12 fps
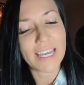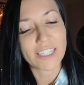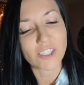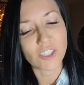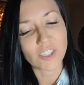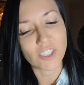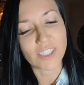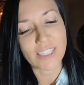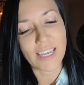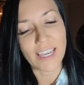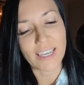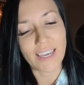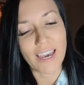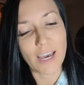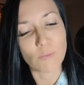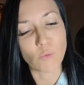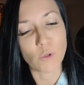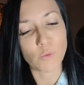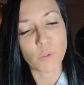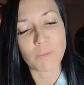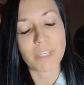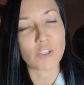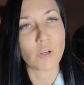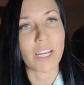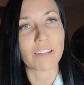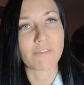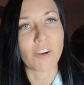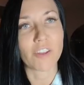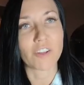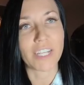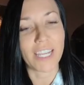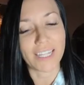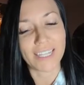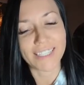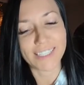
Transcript: She's just saying, would we be grandfathered in?